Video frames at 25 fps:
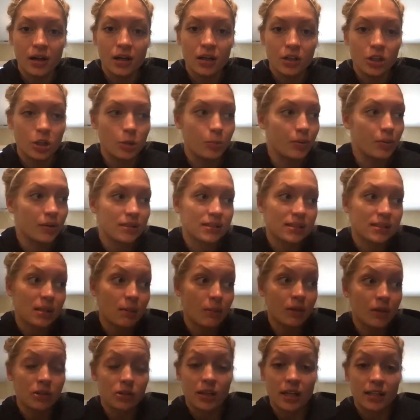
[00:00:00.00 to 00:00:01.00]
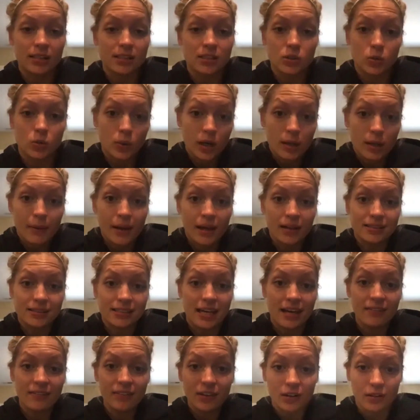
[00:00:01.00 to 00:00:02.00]
you put someone that's 20 pounds
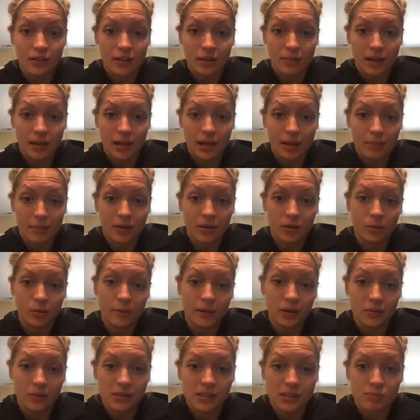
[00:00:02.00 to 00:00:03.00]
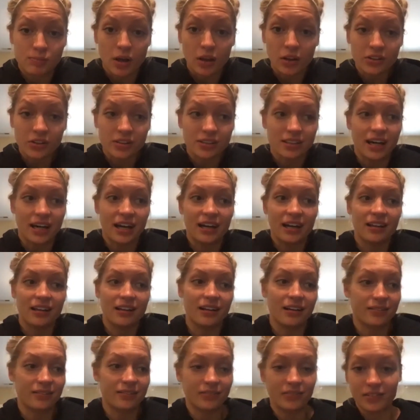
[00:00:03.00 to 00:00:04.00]
heavier than me, I'm a little bit on the smaller side, and
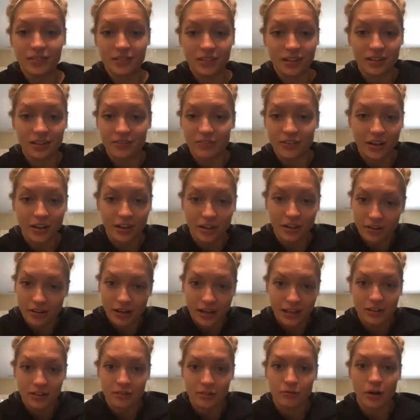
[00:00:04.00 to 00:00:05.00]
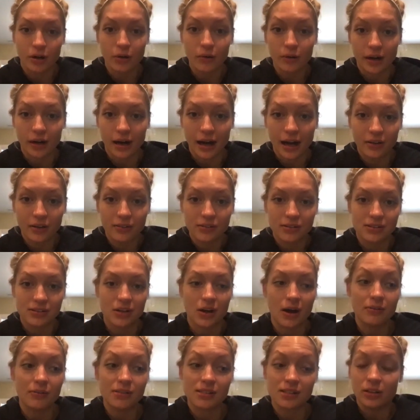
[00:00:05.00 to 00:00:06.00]
they're going to freaking crank the rower out. So
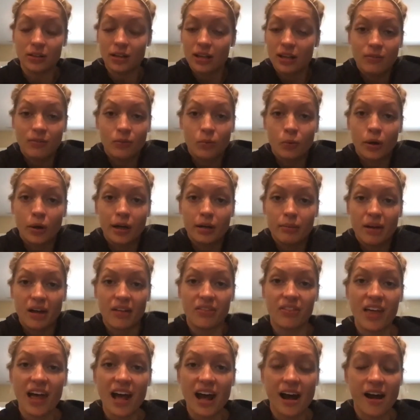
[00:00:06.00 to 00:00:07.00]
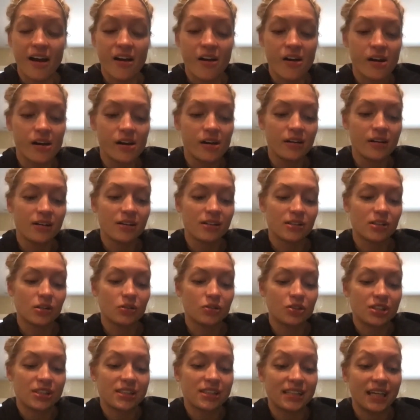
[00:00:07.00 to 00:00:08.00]
I was even worried about that. So
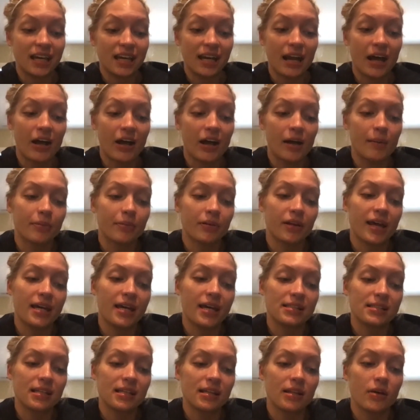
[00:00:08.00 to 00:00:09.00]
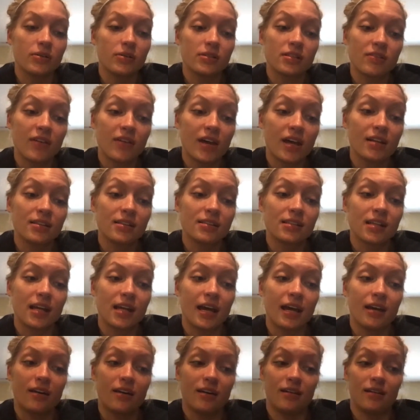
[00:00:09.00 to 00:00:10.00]
just seeing how I placed in those events,
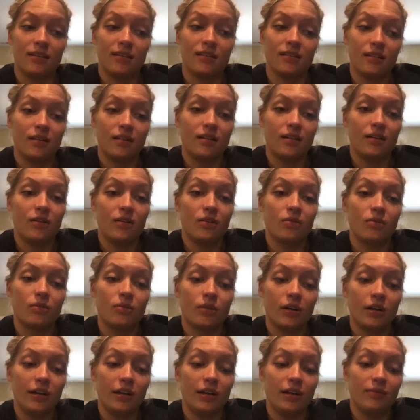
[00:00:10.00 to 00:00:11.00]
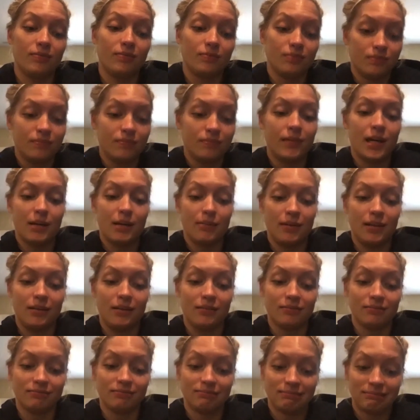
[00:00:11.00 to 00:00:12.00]
like, really made
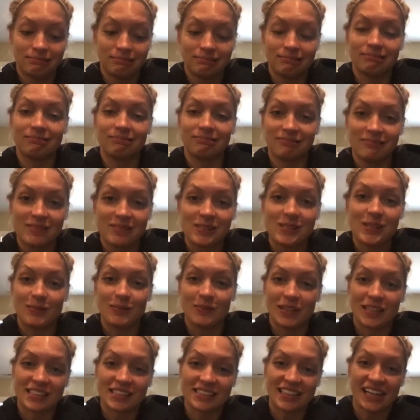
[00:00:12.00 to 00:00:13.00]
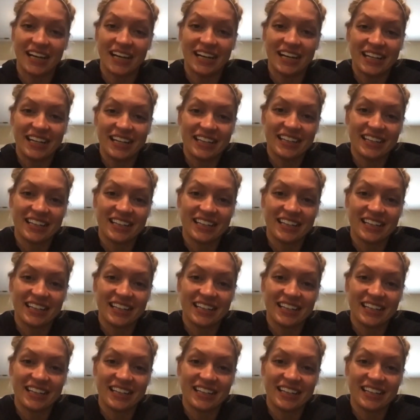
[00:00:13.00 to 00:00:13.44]
me super excited.